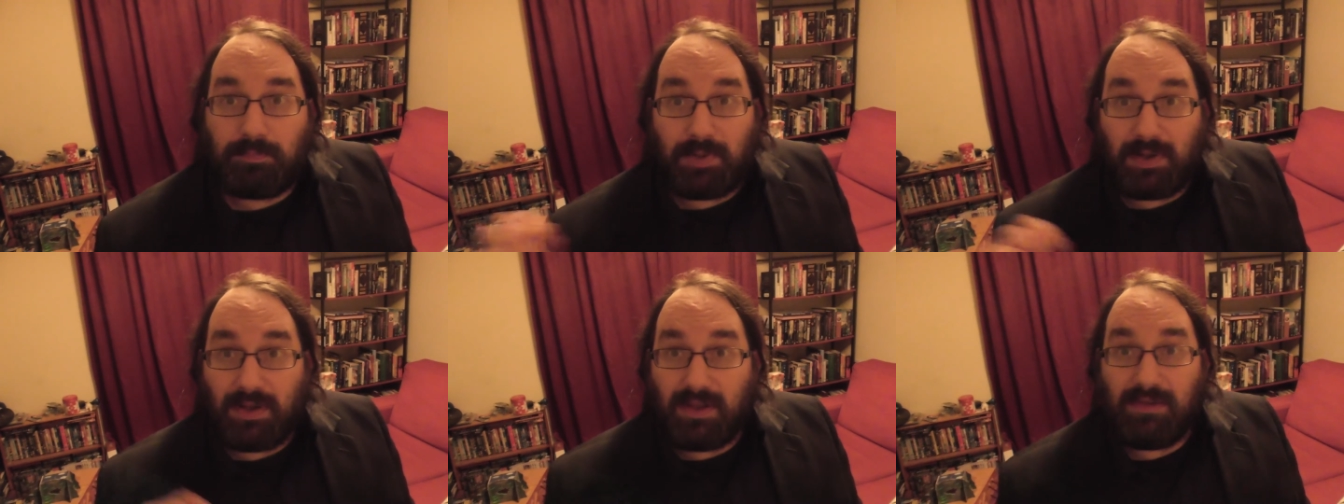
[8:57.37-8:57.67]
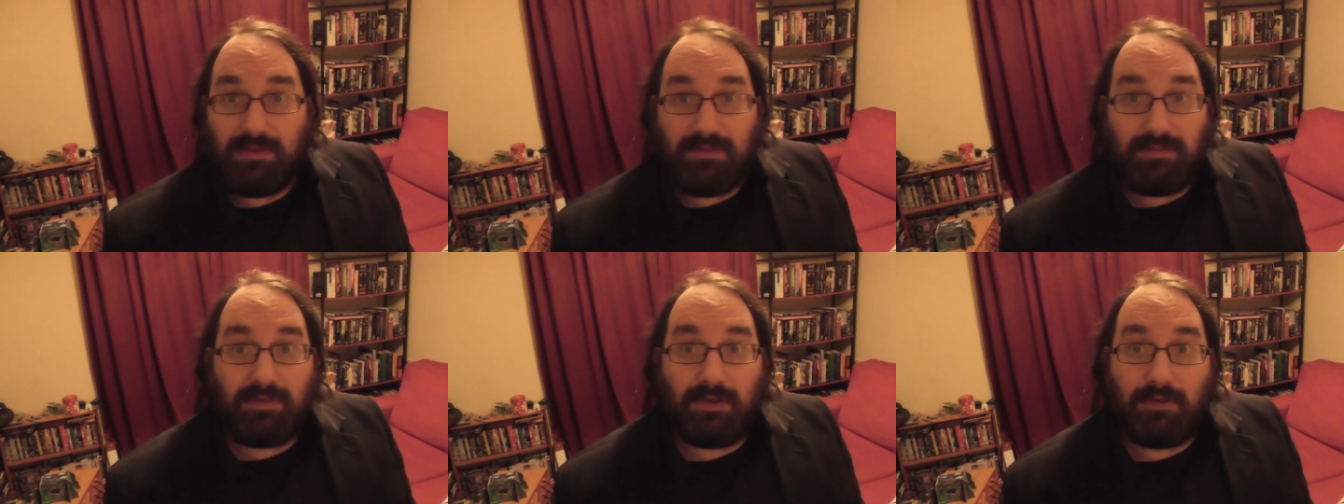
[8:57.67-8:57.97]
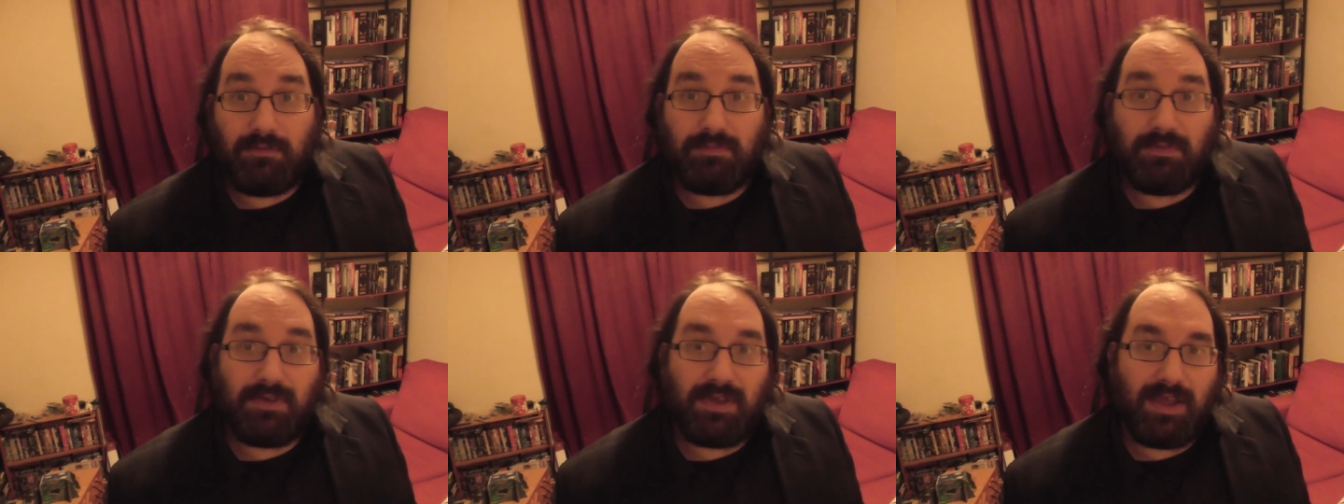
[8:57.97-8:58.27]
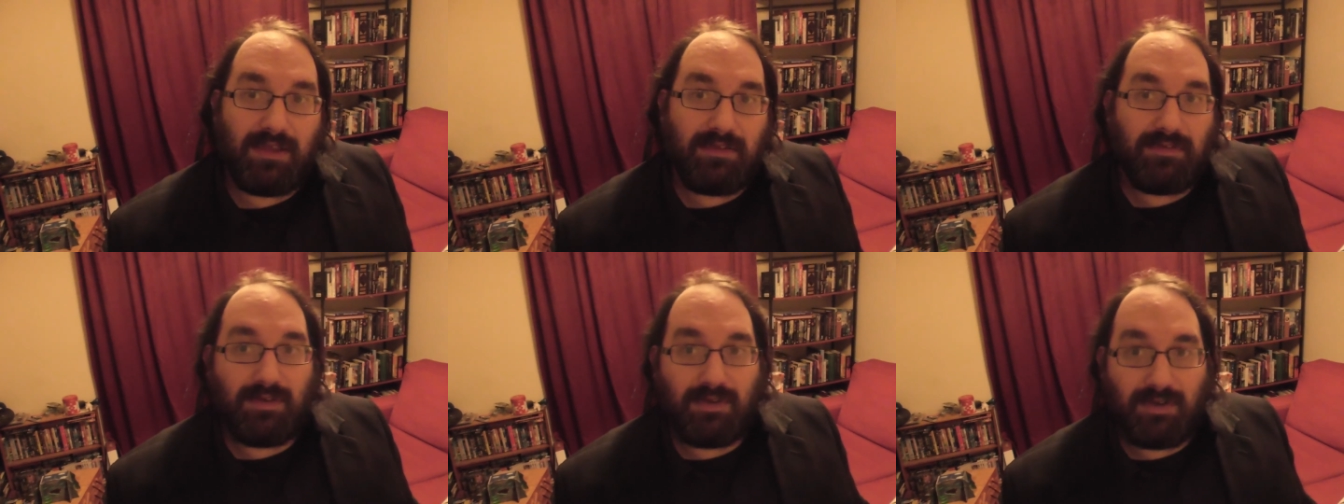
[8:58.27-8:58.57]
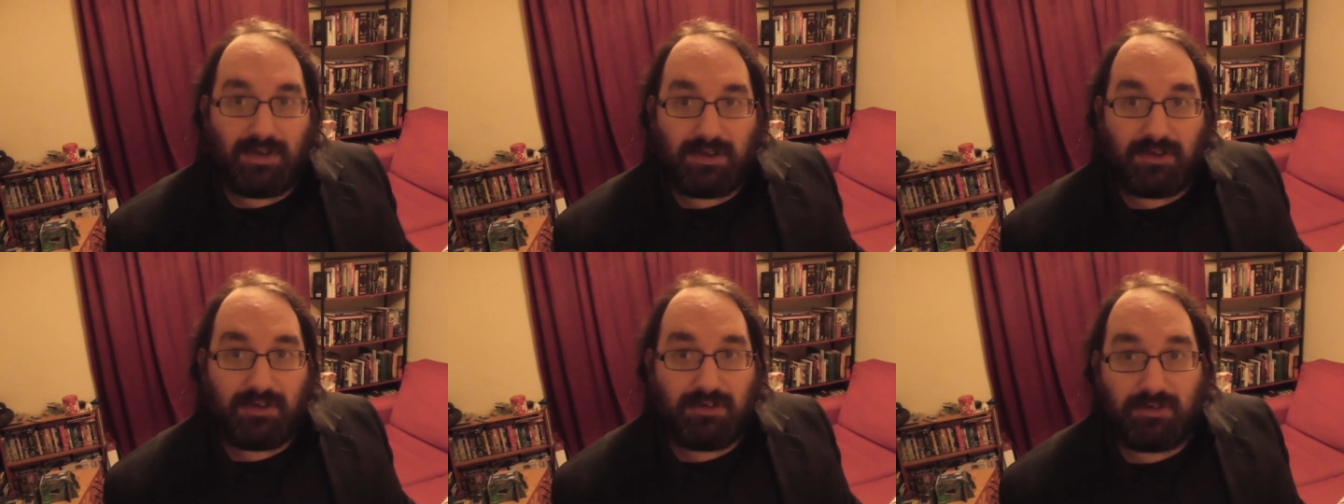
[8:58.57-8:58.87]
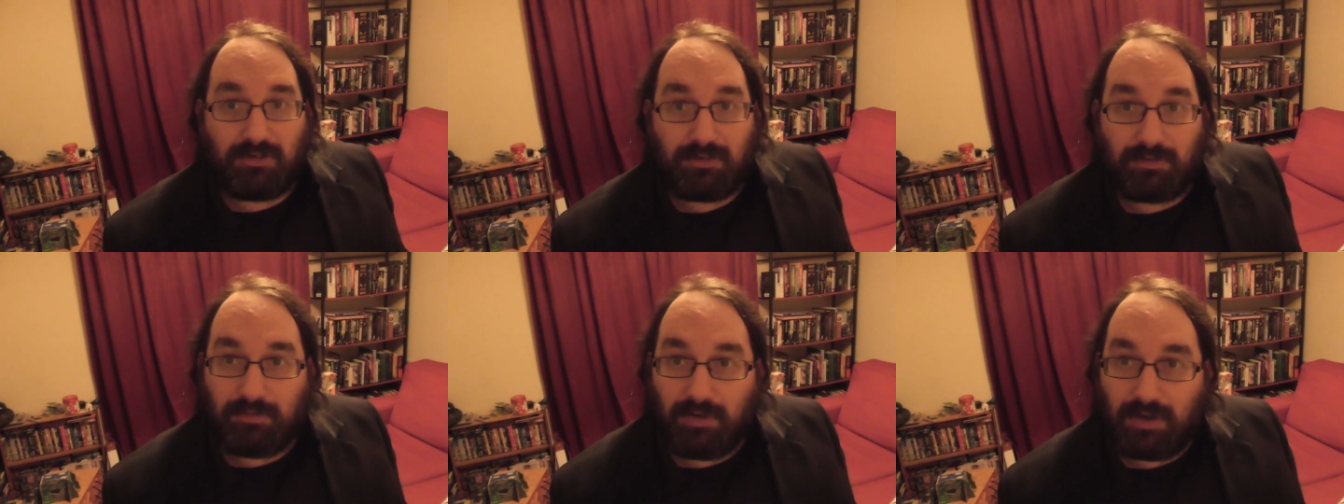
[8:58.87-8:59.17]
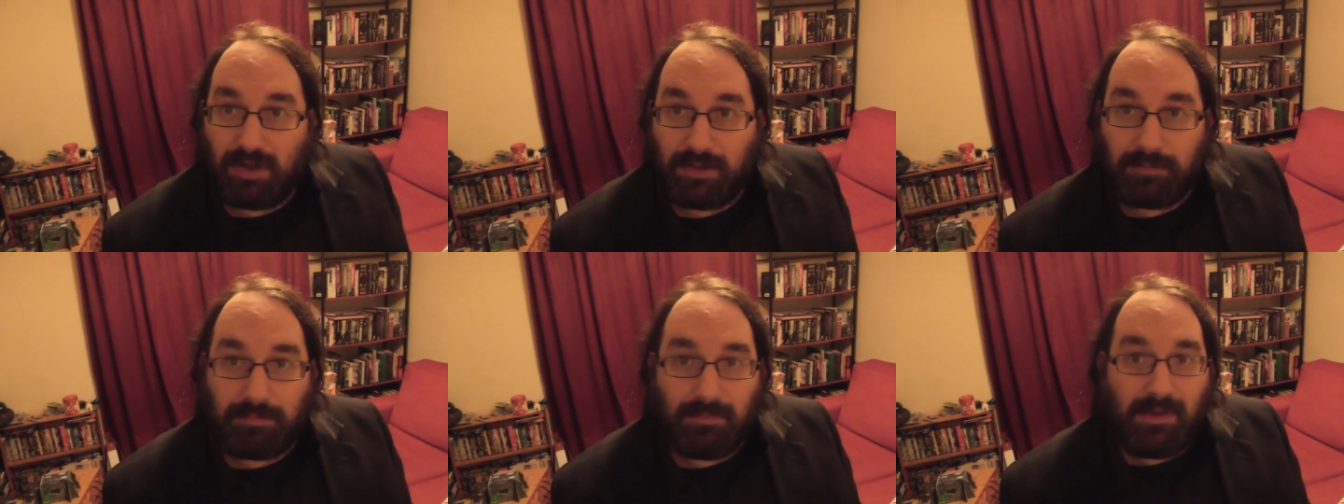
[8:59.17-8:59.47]
Please don't forget to like and
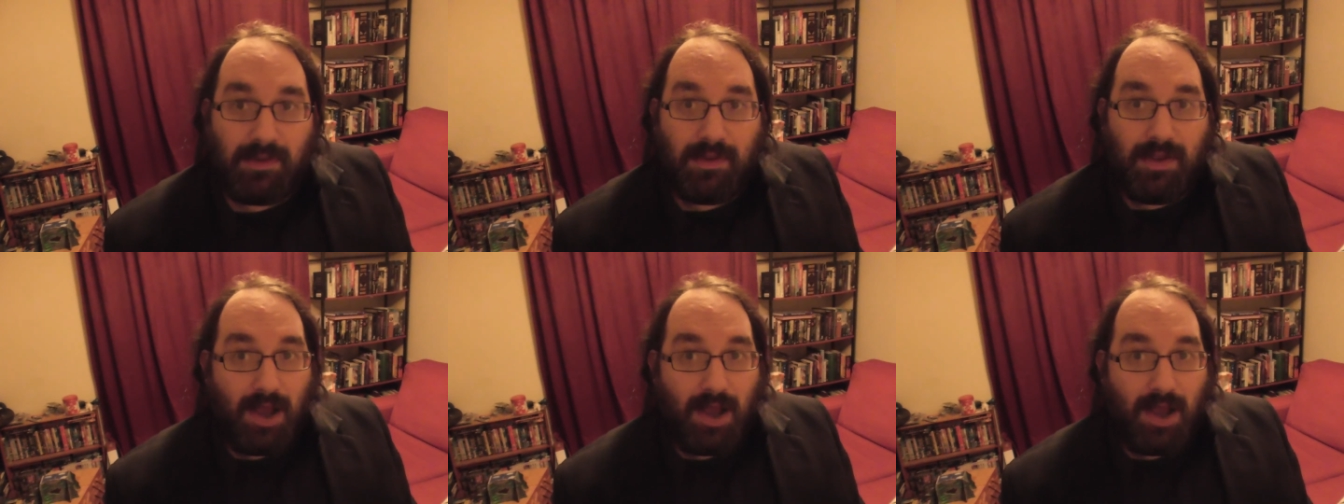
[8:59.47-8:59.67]
subscribe.